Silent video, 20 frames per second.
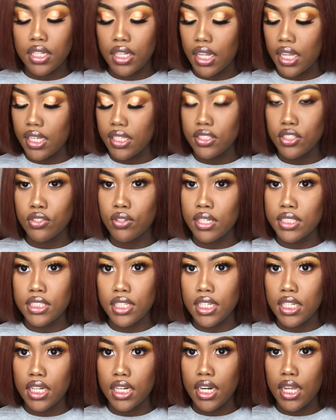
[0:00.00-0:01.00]
like scratch
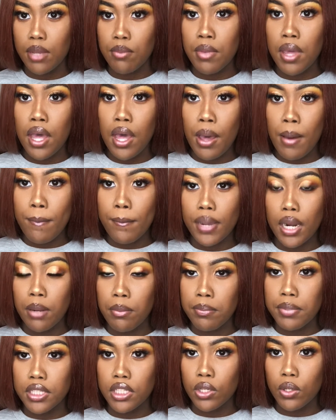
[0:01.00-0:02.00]
out their name, but I'm
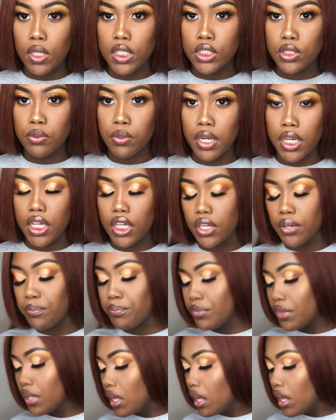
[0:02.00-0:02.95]
gonna put the question right here.